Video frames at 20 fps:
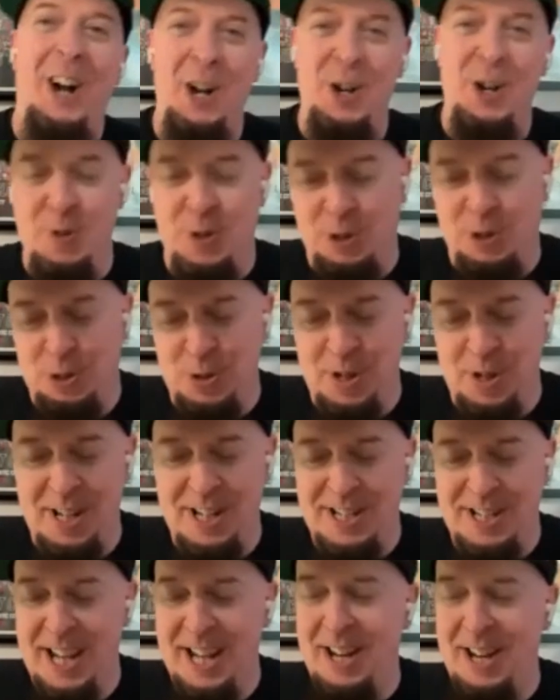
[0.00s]
Are you
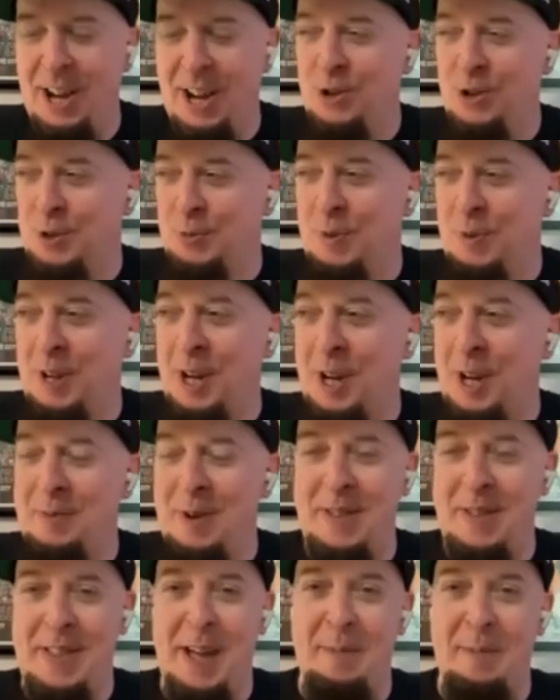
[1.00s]
including? Is that? Are you speaking
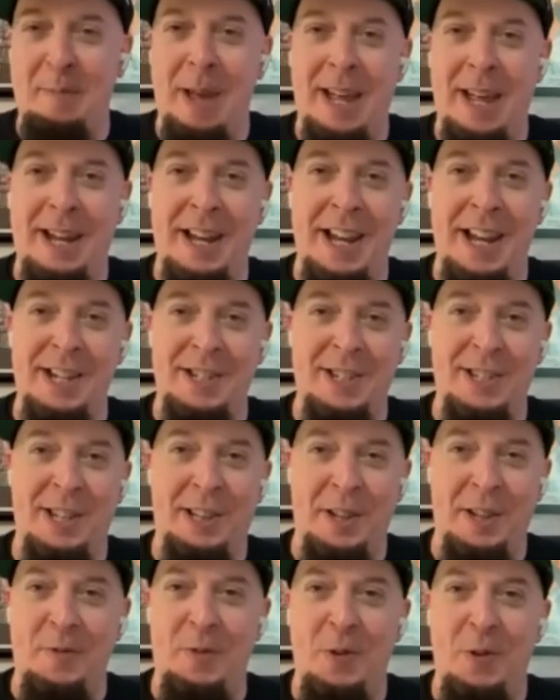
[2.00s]
about that man,
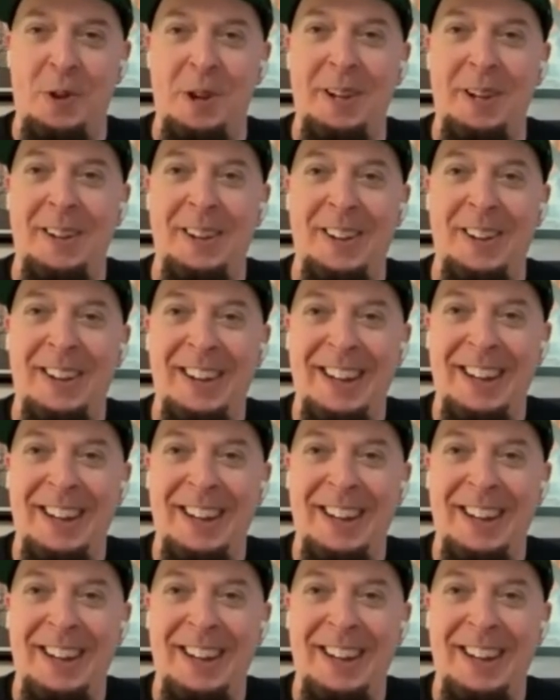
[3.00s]
Nasty Leroy?